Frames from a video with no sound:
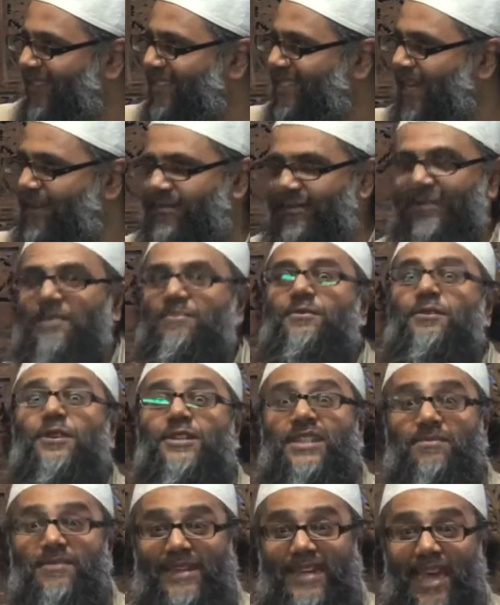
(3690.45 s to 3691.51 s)
at the table, the
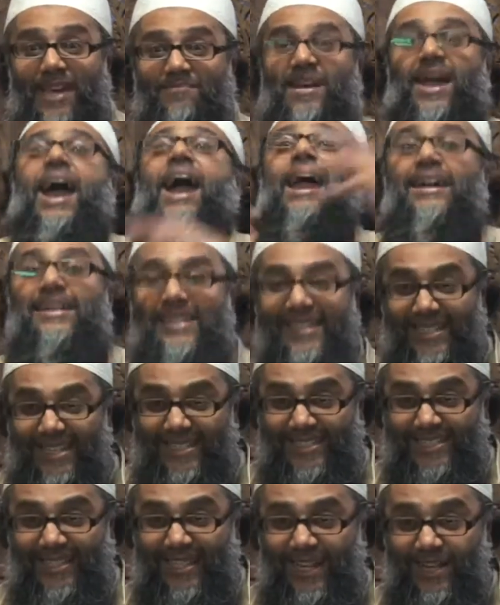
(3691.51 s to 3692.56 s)
more she became
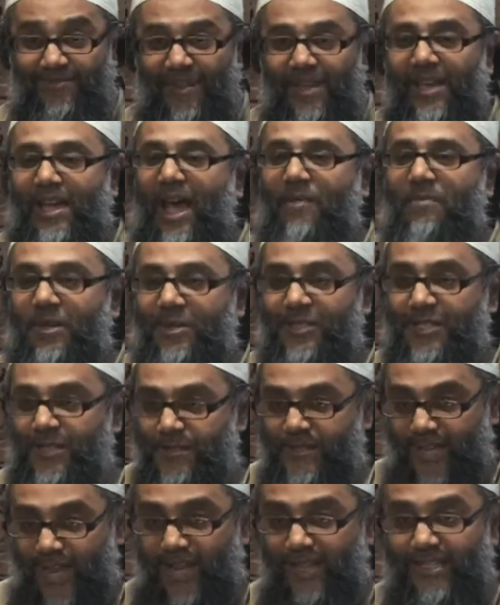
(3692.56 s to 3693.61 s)
anti-Islam. And because she
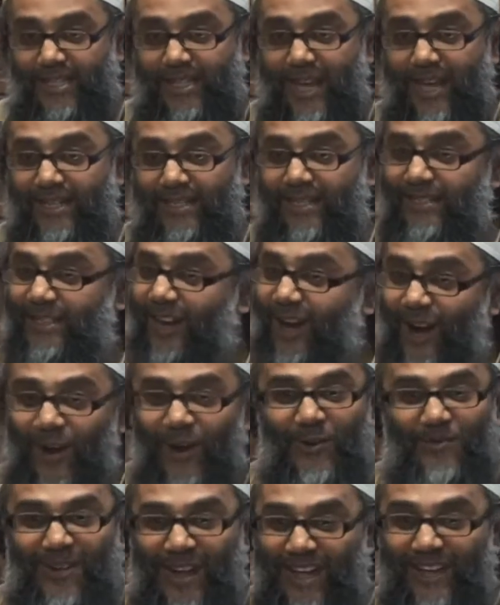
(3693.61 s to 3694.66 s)
was educated,
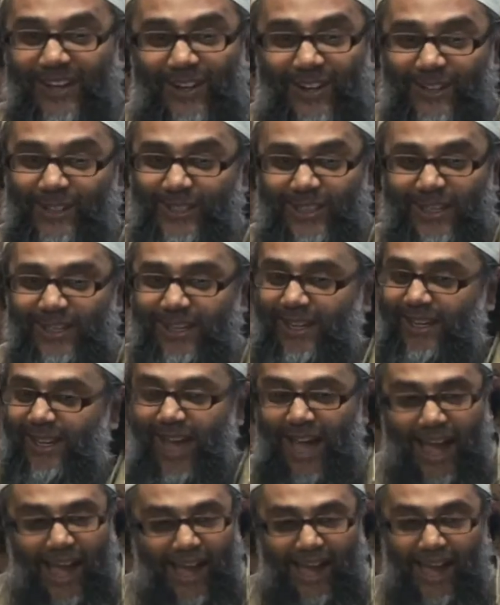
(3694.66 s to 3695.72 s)
oh my gosh,
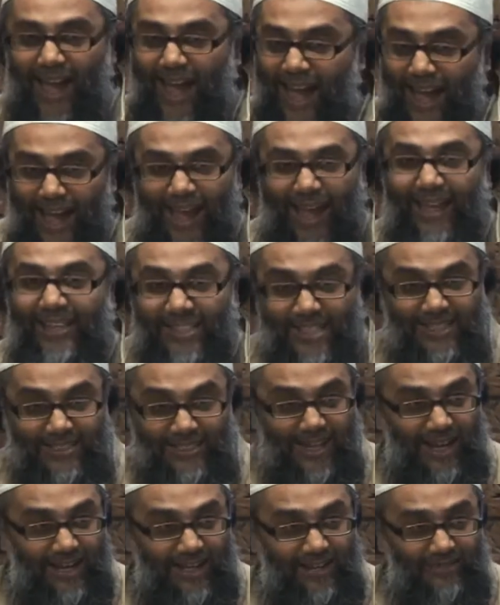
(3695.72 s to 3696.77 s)
and
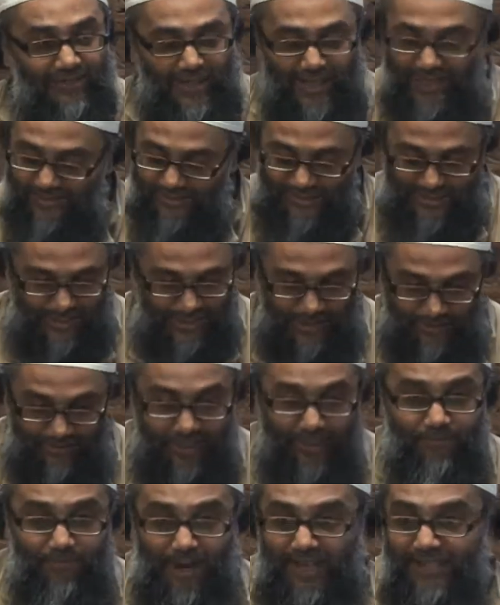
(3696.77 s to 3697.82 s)
she's not a
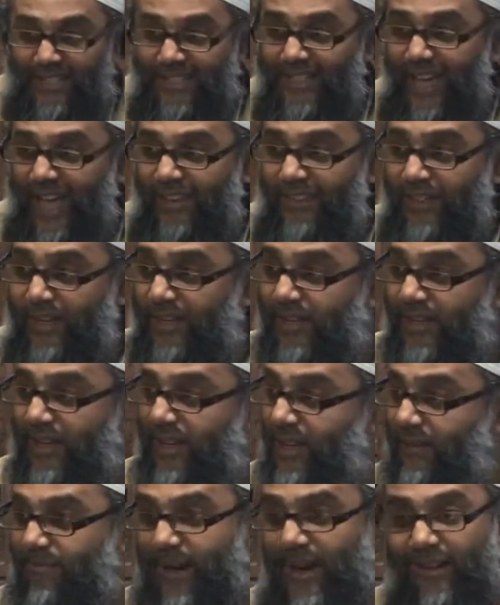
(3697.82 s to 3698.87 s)
very practicing Catholic,
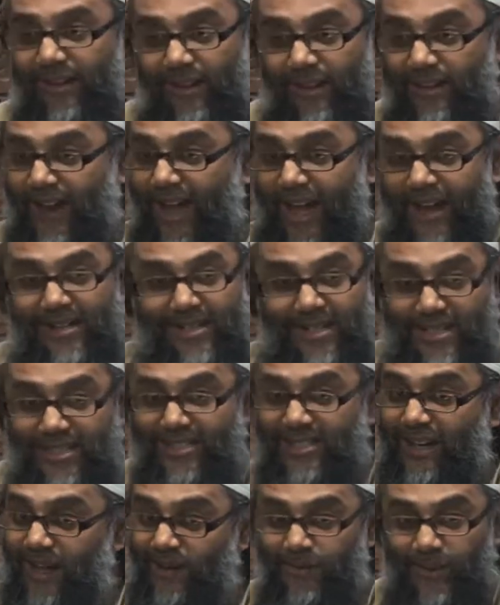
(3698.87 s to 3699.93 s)
but her
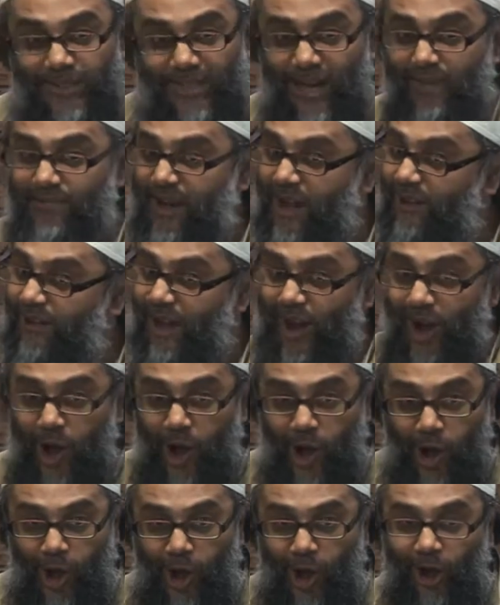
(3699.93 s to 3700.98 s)
anti-Islam would come out
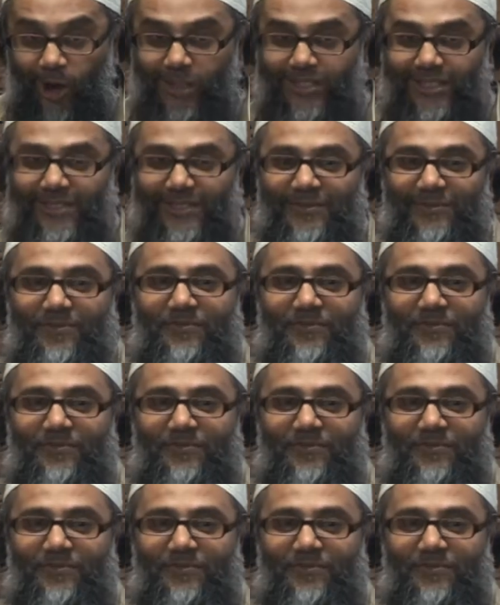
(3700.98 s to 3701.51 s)
a lot.